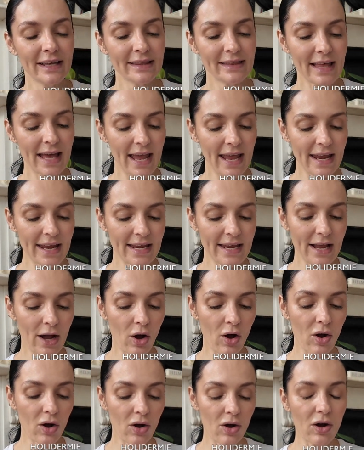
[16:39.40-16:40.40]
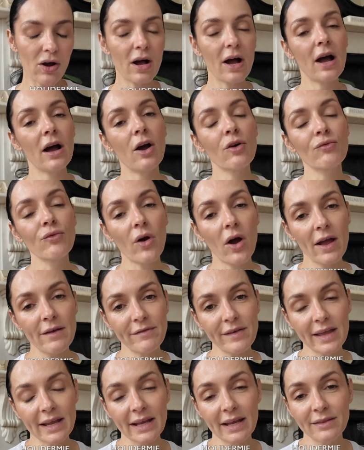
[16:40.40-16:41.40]
they are
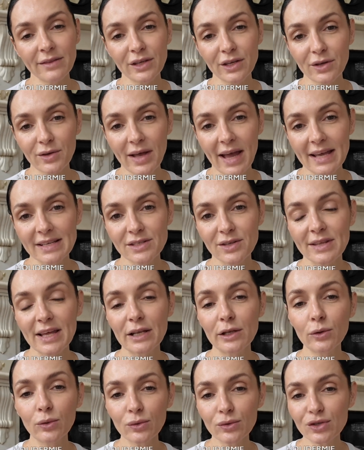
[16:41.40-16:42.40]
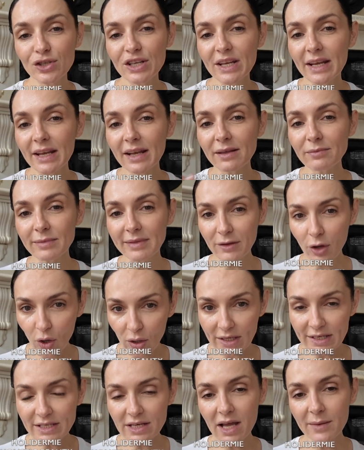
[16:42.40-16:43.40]
arriving in the UK, so they're launching the
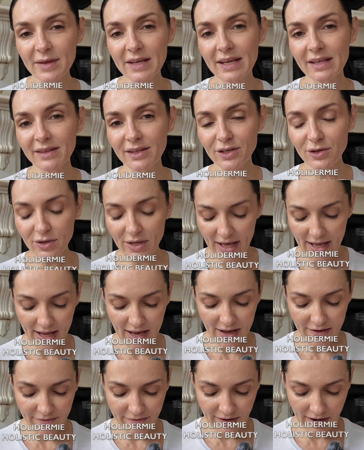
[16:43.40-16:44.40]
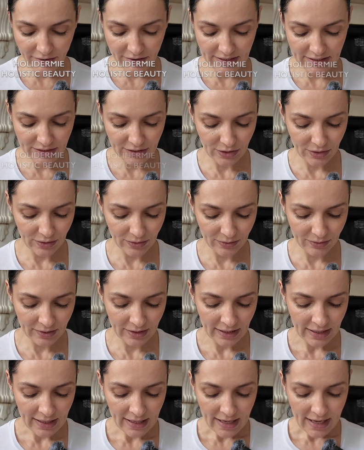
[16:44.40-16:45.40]
Holidermie in the UK very soon,
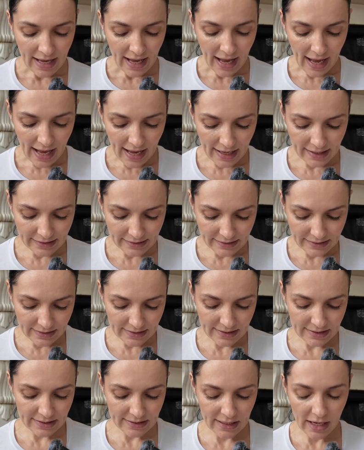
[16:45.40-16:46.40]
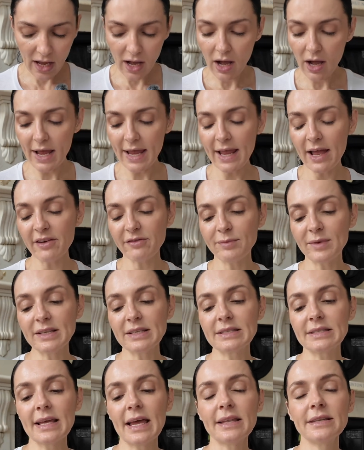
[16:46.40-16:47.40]
and I have been
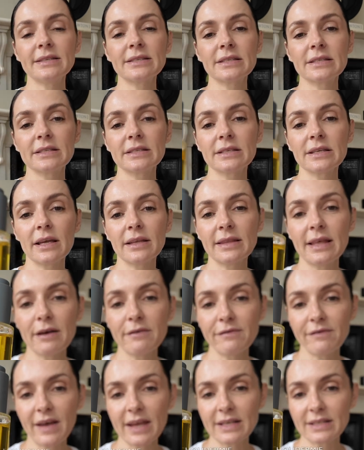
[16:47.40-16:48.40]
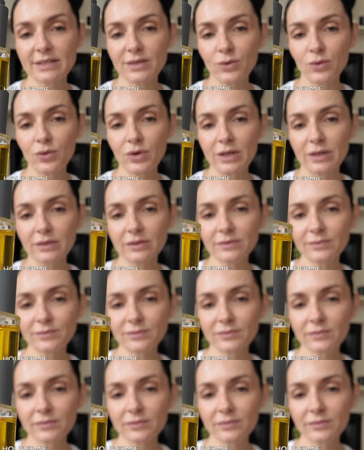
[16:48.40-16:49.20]
sent their face oil,